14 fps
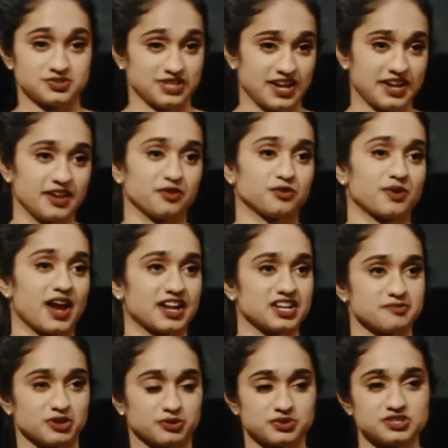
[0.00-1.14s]
science or
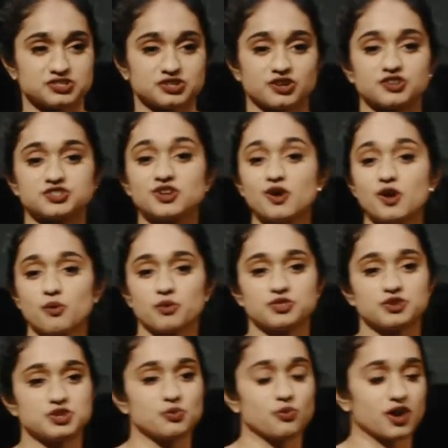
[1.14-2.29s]
academic research,
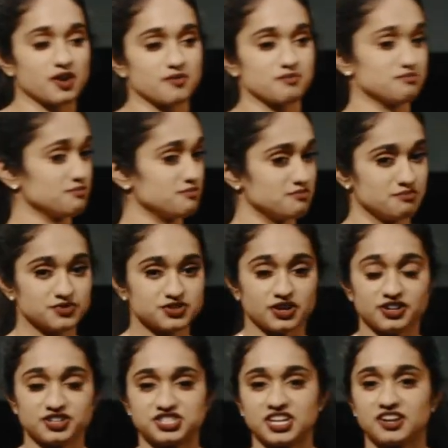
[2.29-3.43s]
whether you want to
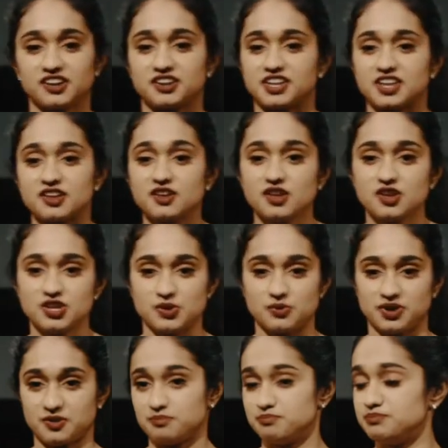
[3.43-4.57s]
start a charity, you
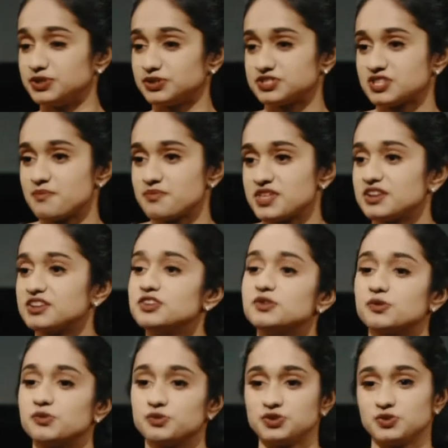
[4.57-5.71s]
want to build something
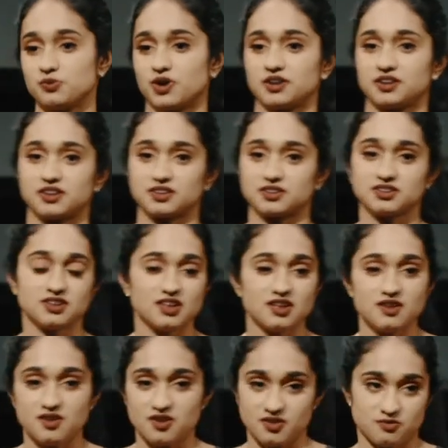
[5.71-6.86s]
new, you want
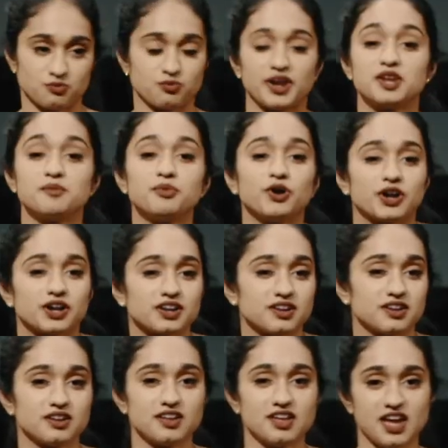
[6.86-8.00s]
to write a book,
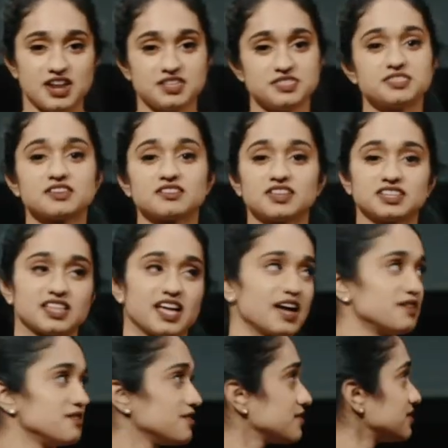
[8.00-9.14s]
anything like
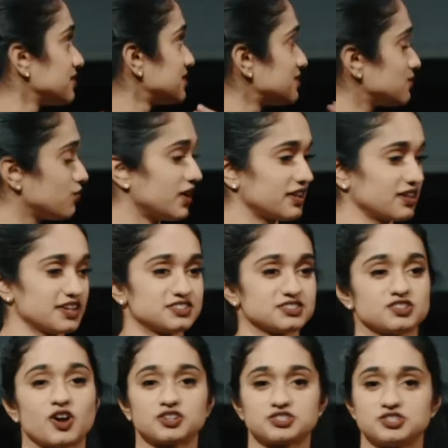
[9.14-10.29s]
that. What I like to
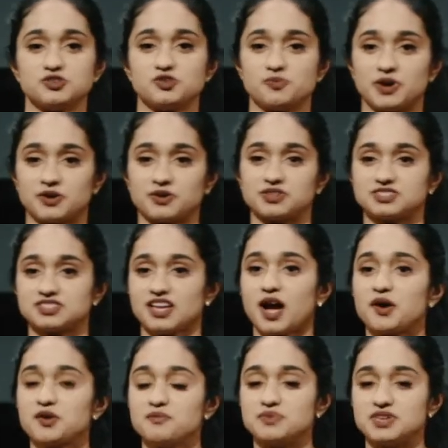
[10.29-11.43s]
talk to you about is
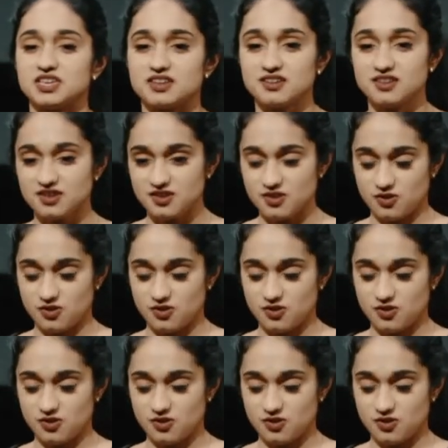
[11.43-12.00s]
how to be